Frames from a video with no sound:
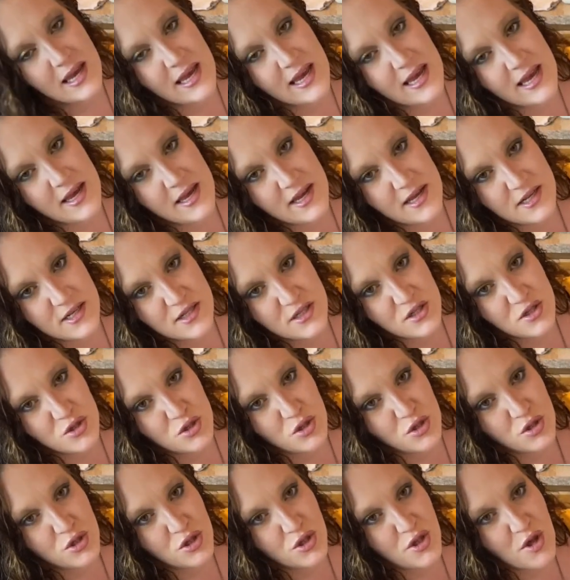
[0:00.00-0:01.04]
is
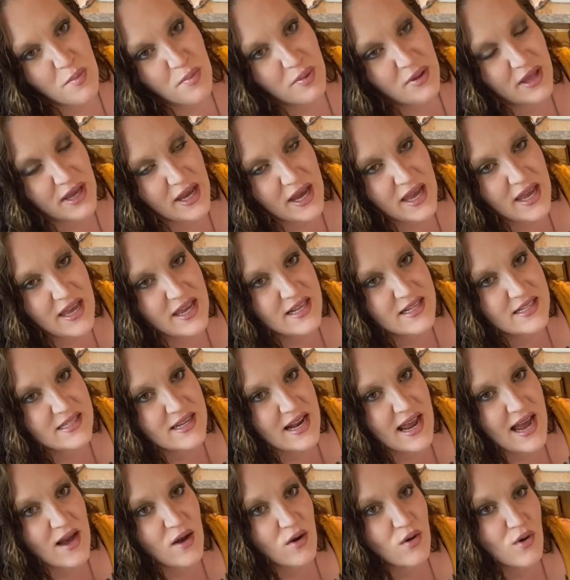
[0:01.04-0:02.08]
the plant is
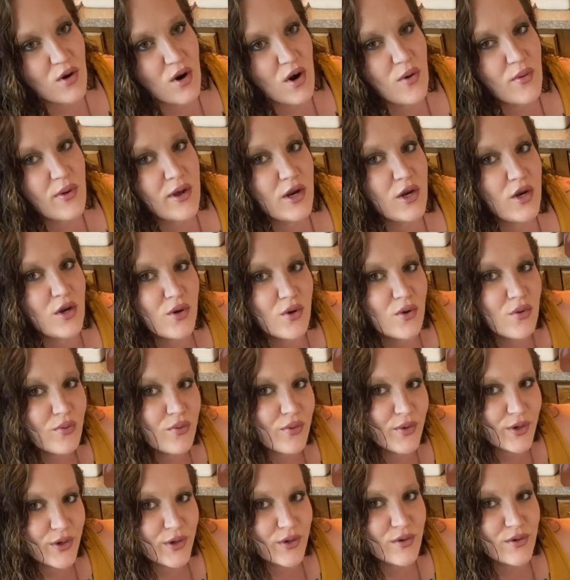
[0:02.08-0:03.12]
now growing new
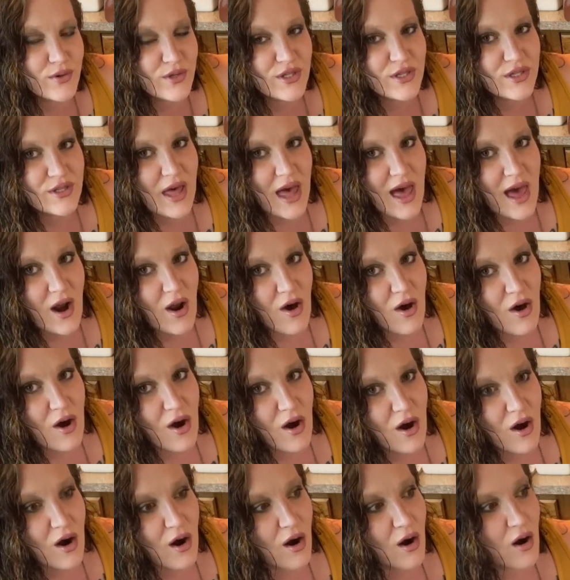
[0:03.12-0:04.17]
roots that
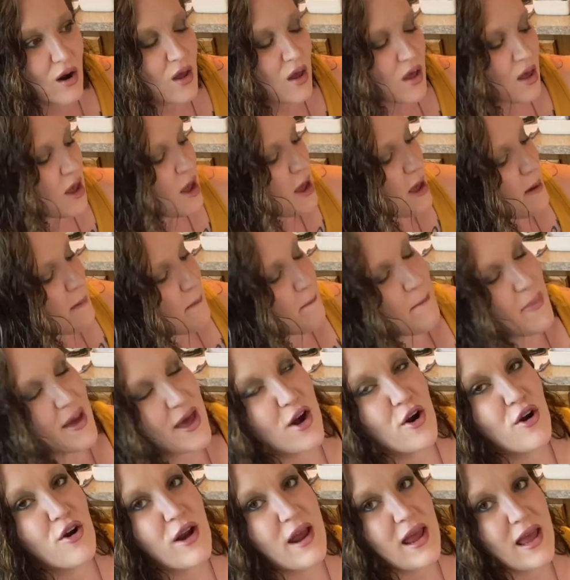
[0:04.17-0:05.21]
are
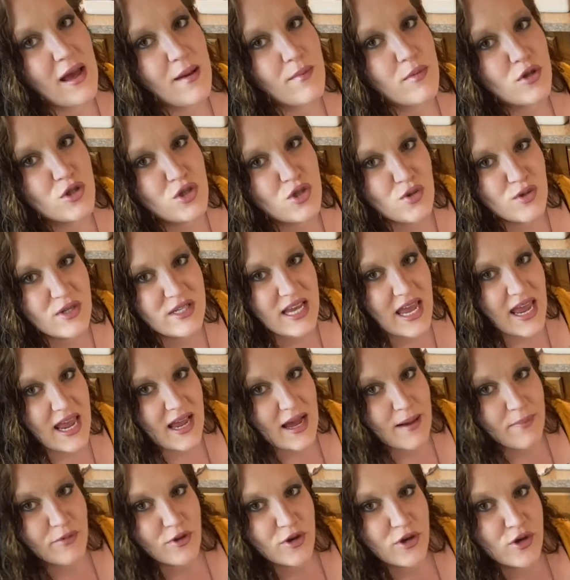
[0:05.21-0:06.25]
better able to take
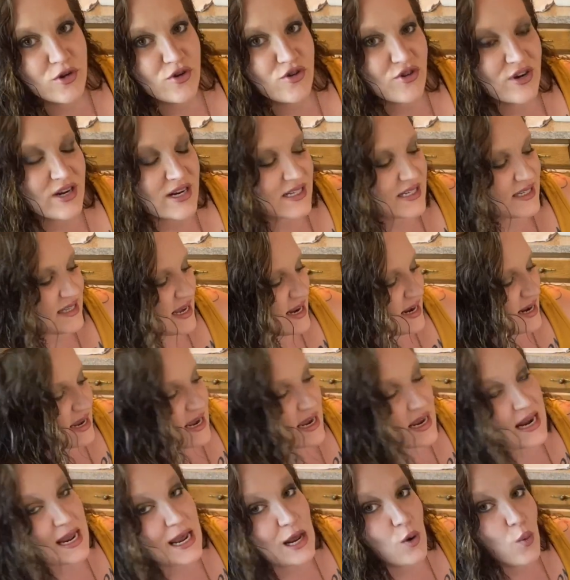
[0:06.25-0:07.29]
up the nutrients they
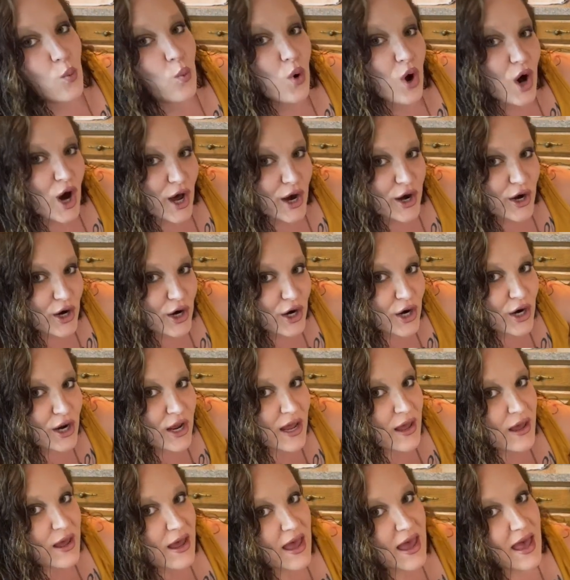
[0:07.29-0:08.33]
need in water
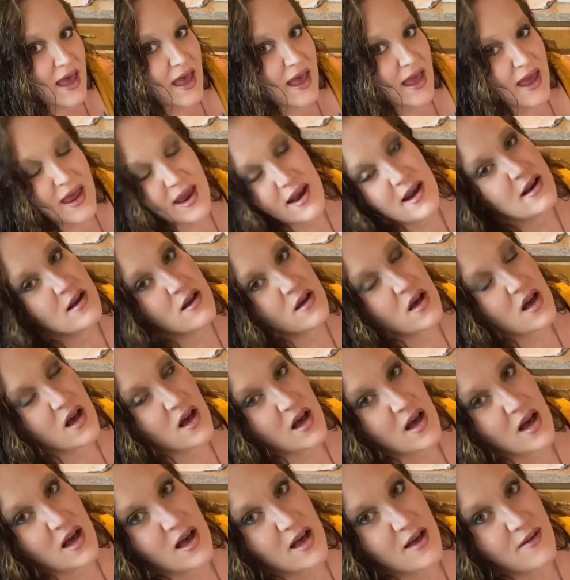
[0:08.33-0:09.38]
and
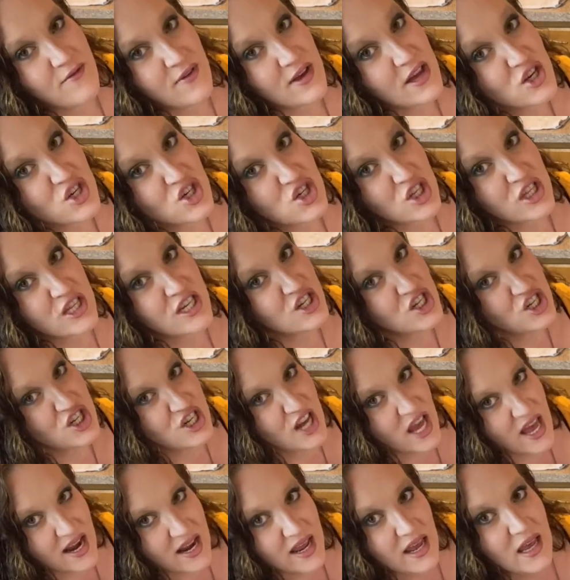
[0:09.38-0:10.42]
eventually
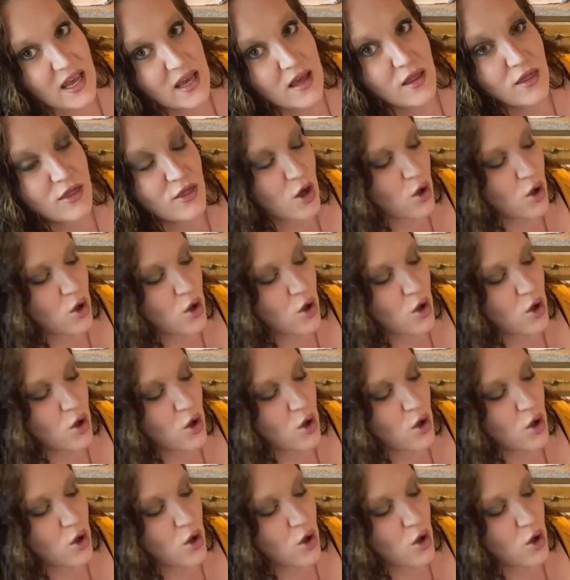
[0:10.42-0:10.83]
shedding the